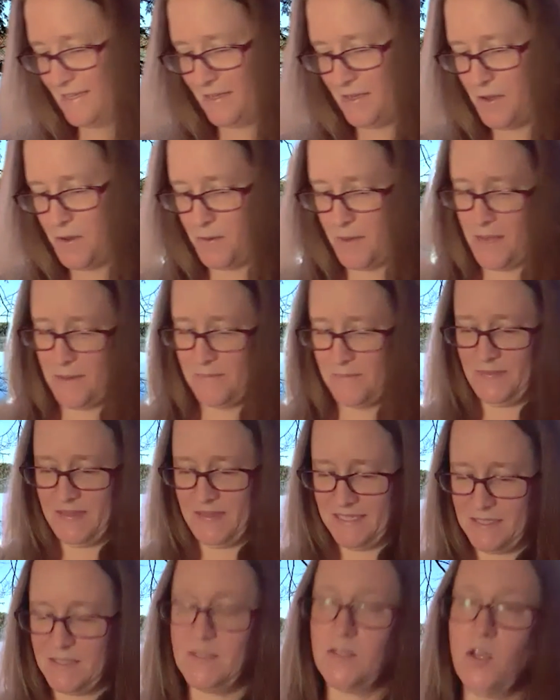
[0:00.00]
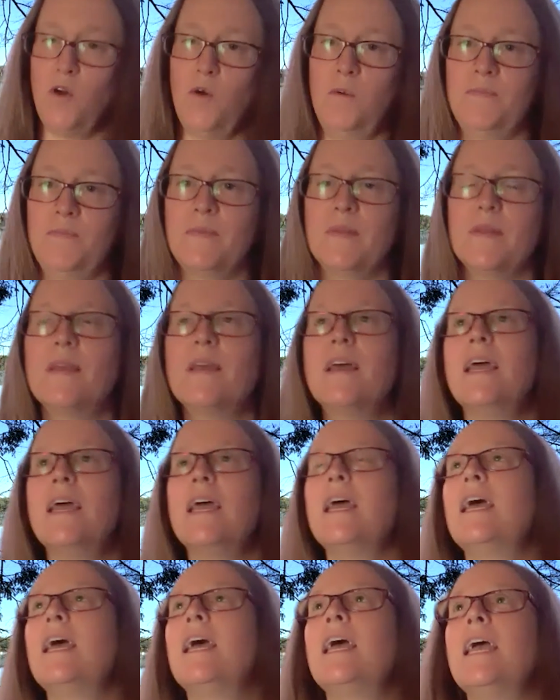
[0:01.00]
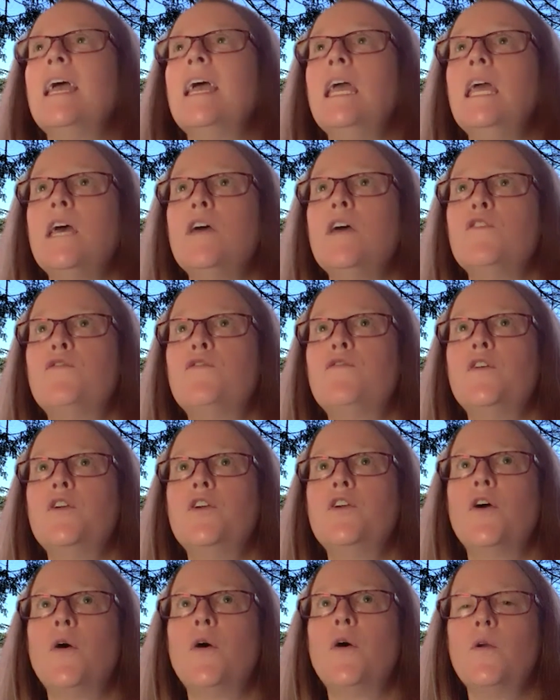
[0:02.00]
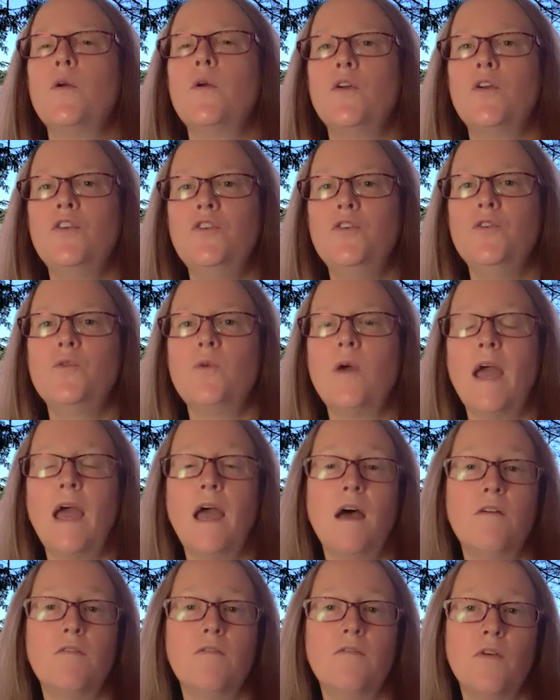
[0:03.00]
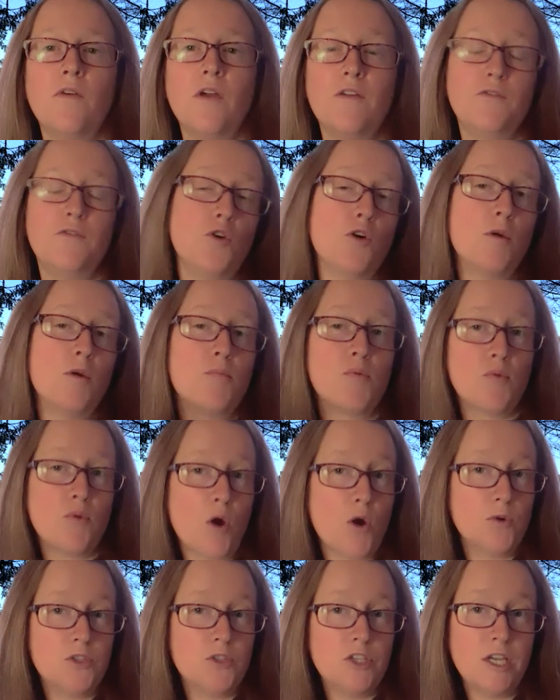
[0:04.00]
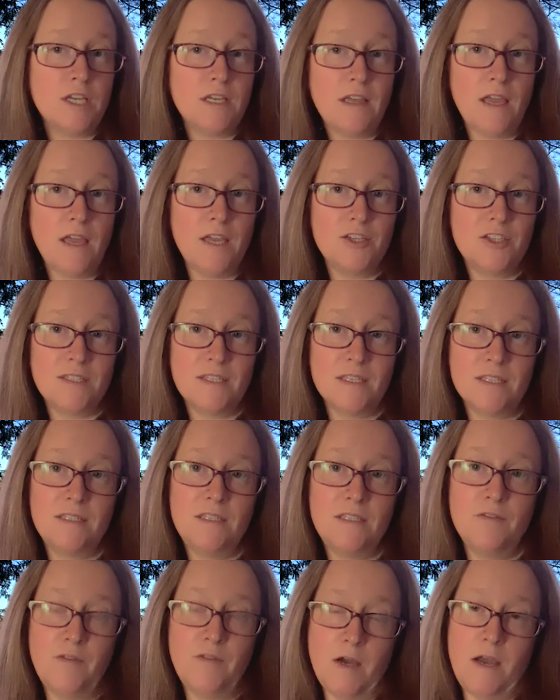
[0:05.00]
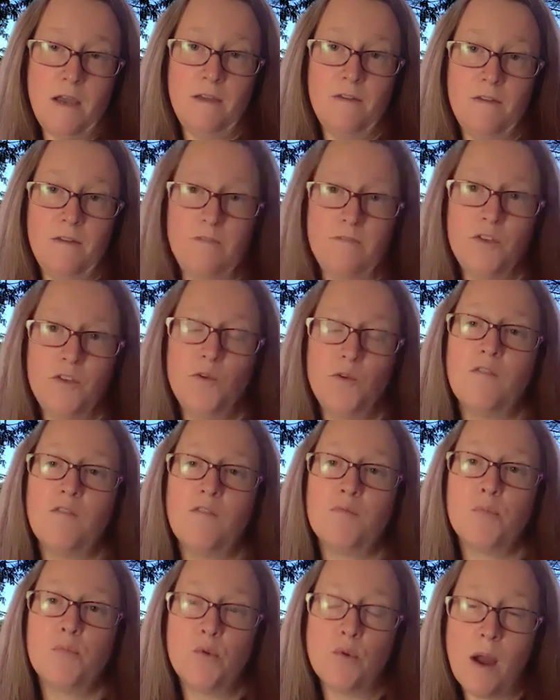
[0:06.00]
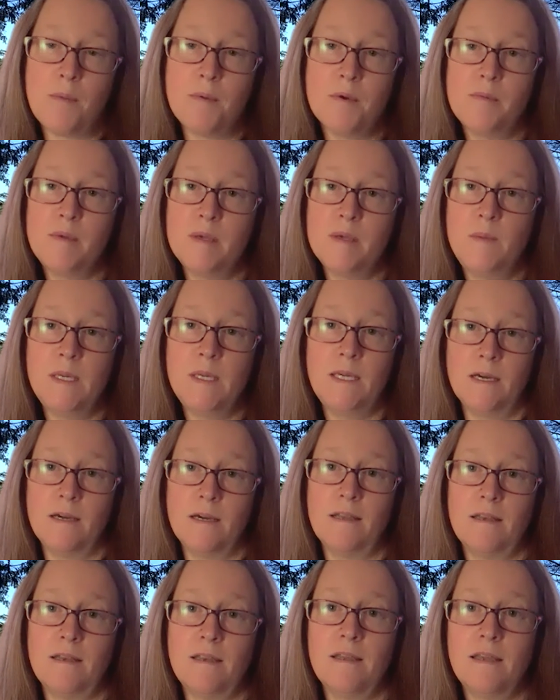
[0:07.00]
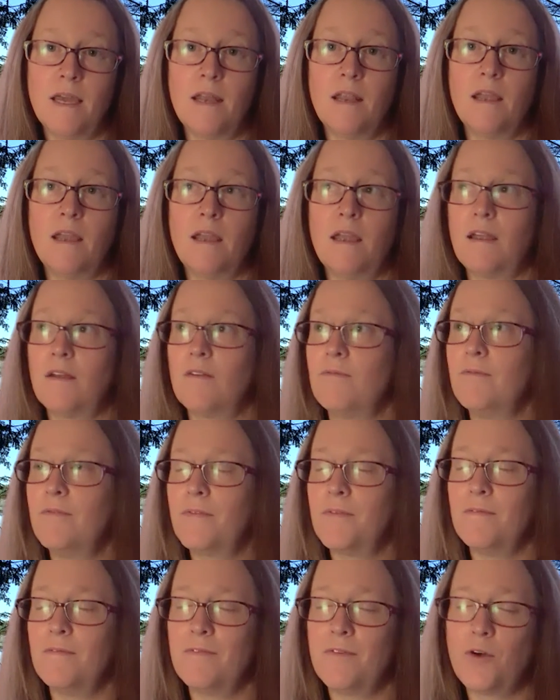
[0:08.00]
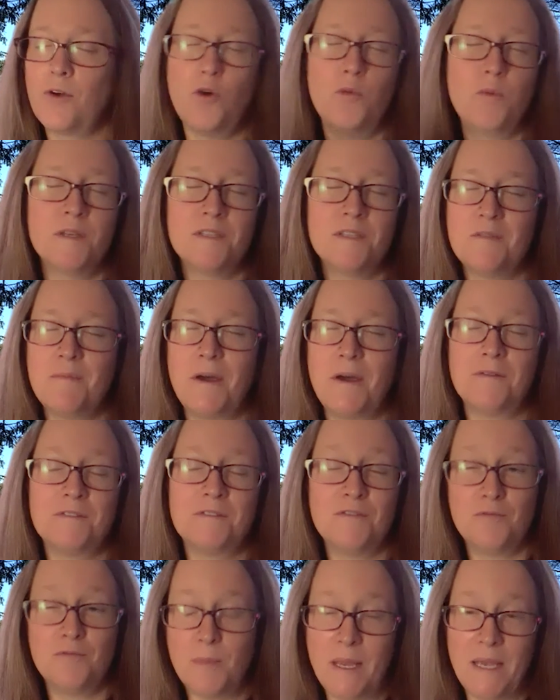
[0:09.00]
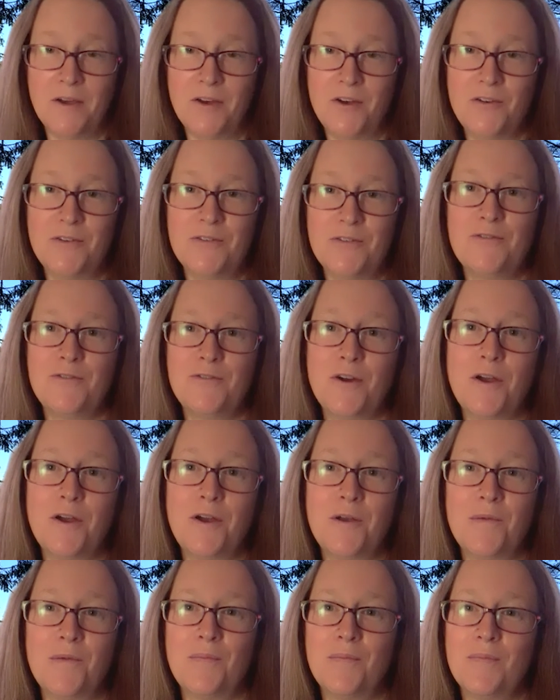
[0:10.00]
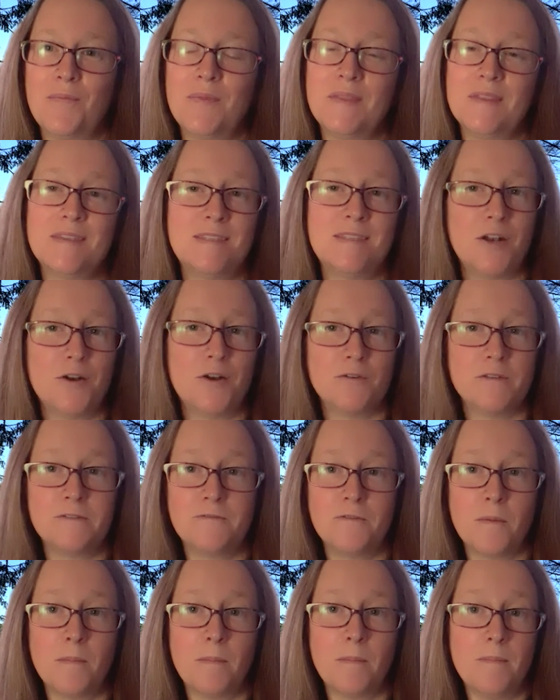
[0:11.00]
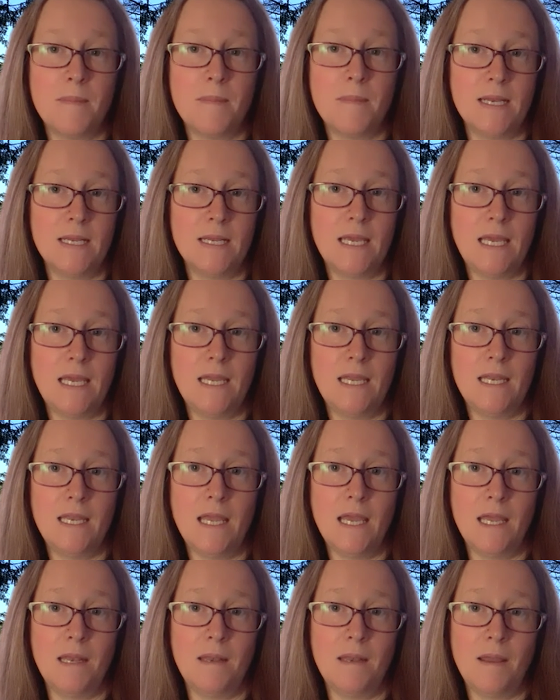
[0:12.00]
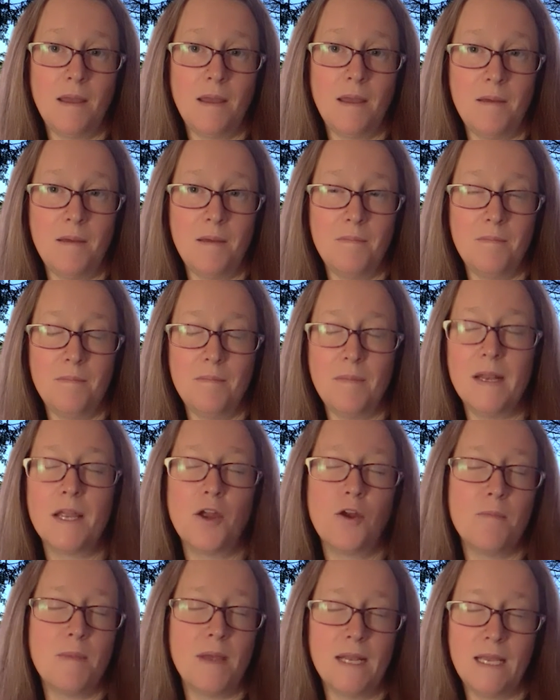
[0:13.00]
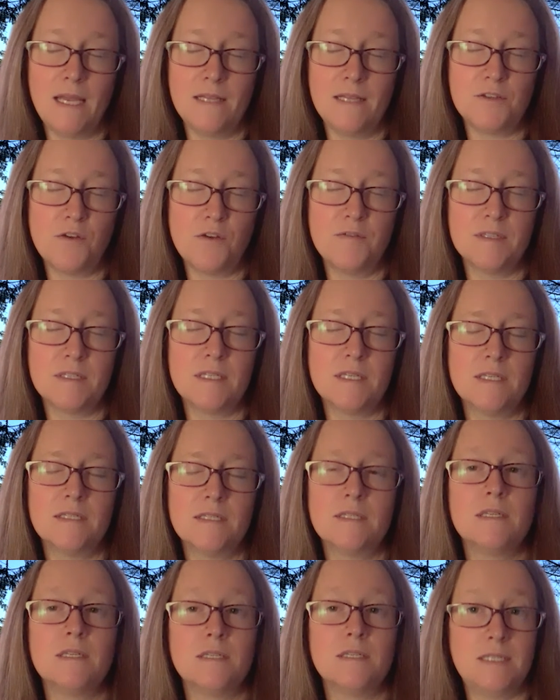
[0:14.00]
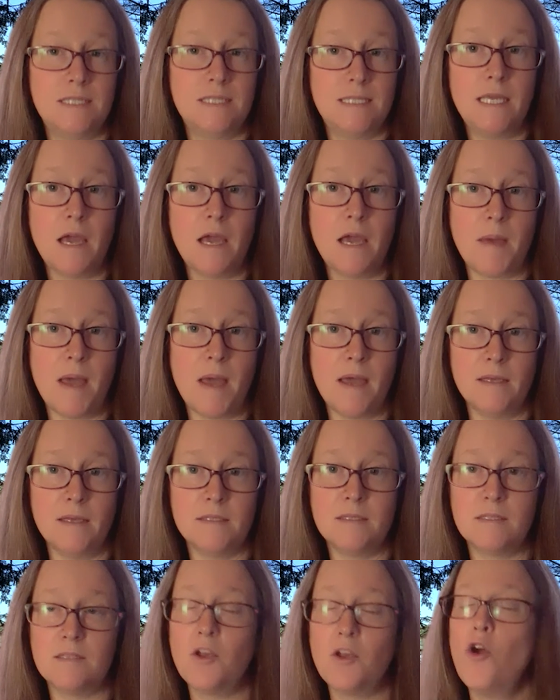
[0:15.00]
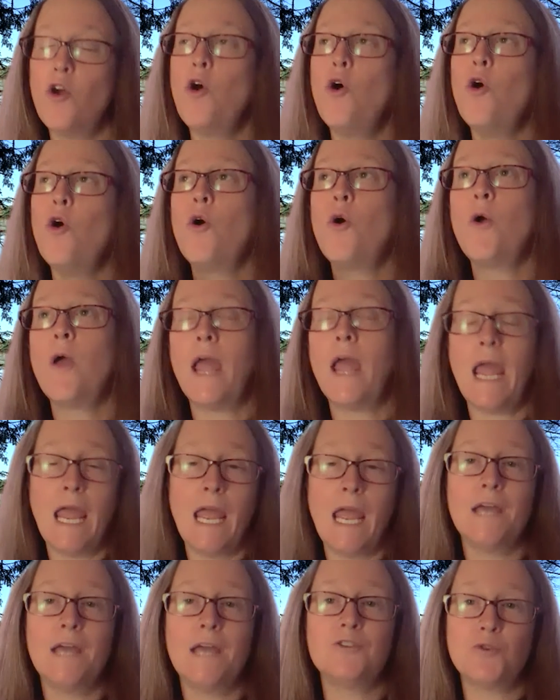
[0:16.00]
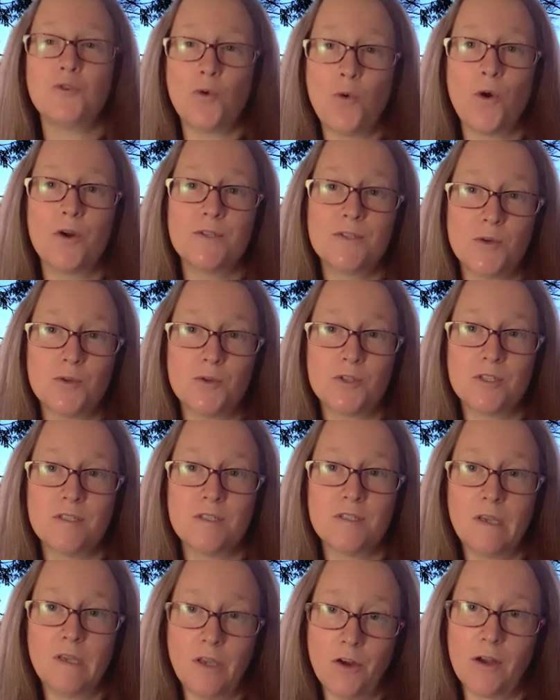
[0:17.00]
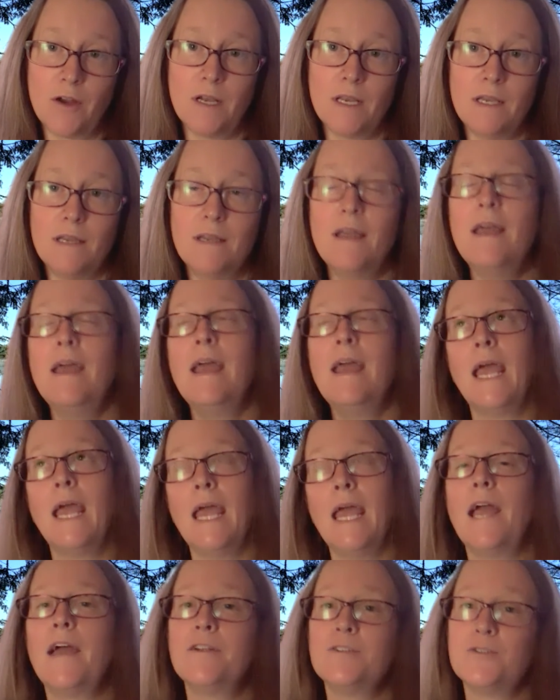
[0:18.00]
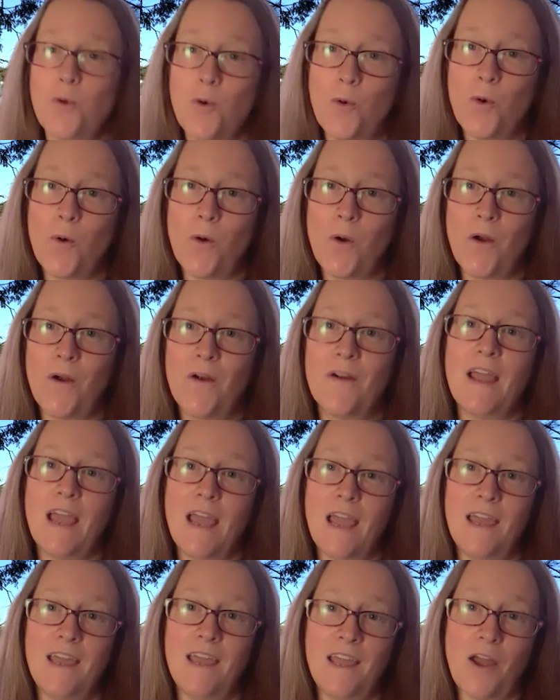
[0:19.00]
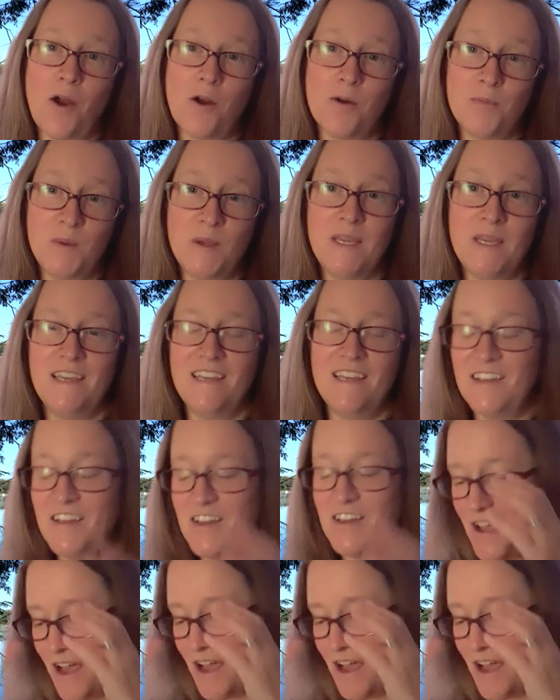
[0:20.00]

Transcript: Okay, so if you're approaching age 65, you have probably begun getting copious amounts of mail from Centers for Medicaid and Medicare and Medicaid Services, CMS, and or Social Security, and or AARP.